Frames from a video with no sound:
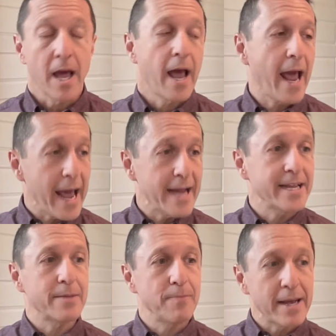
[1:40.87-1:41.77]
And
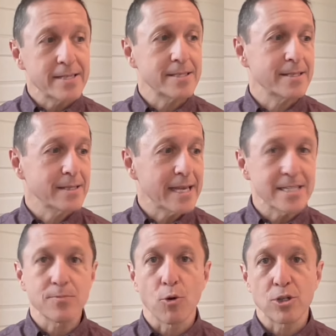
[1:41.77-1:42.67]
it makes things
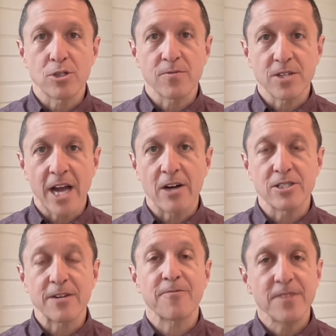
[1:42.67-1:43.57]
more
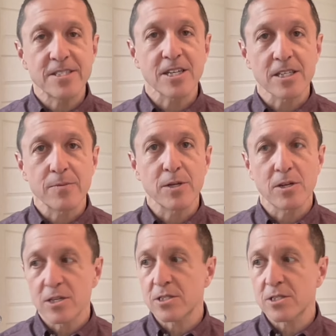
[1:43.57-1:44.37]
challenging physically because